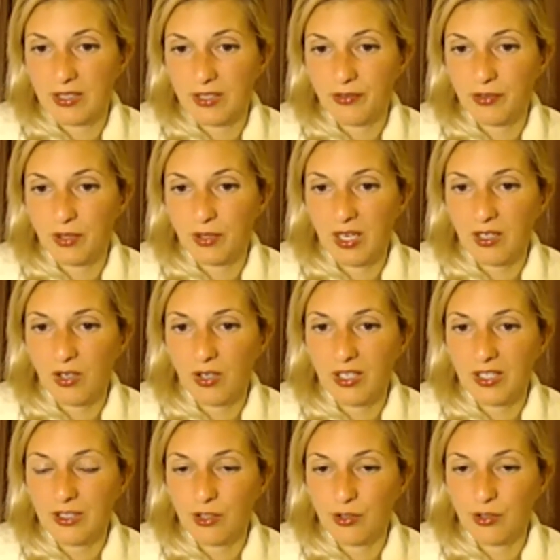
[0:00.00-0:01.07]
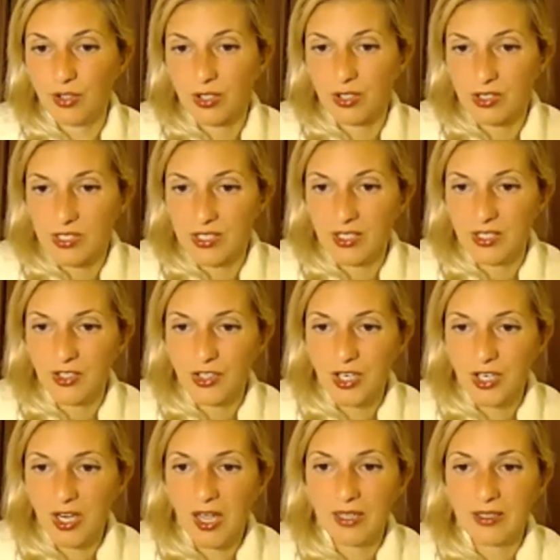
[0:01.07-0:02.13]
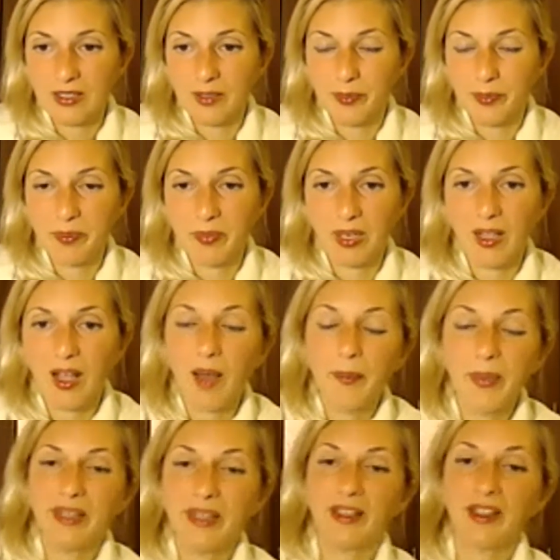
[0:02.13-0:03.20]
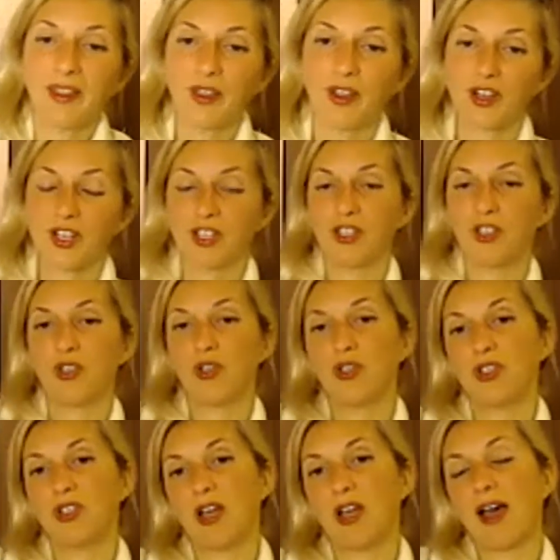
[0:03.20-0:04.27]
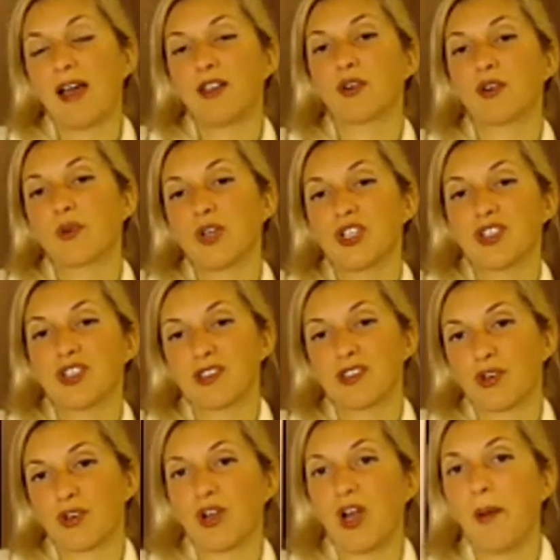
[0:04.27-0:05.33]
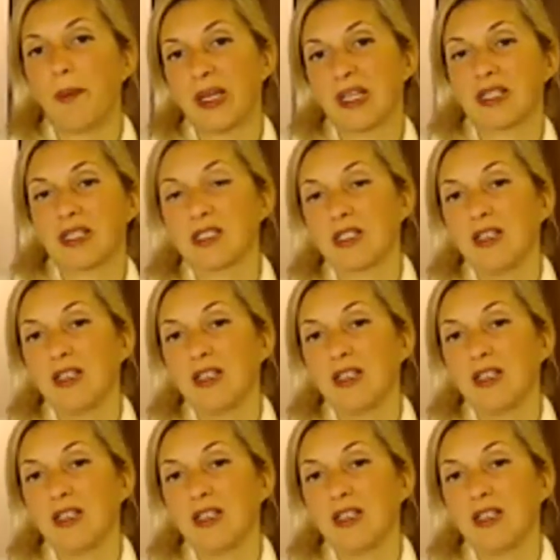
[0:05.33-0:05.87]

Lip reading: If you click on it, you're going to see the chat and the people commenting there, and you can add your questions or comments.